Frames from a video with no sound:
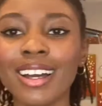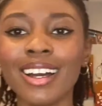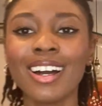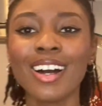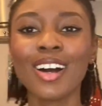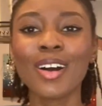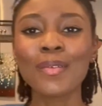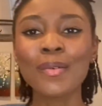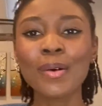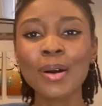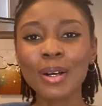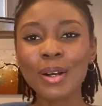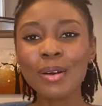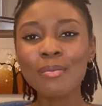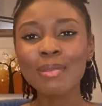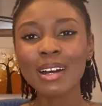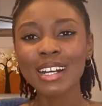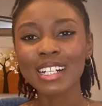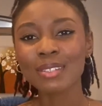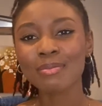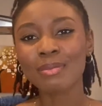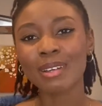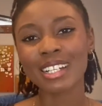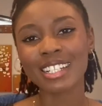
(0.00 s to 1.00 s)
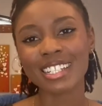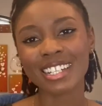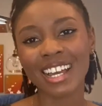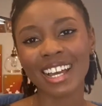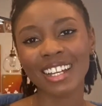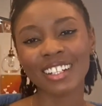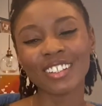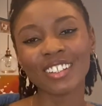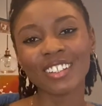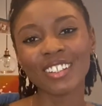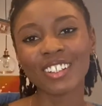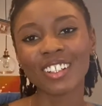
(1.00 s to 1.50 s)
Welcome back to my
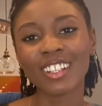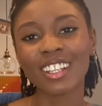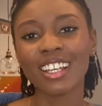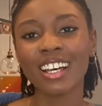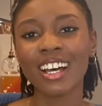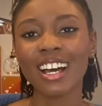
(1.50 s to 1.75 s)
channel.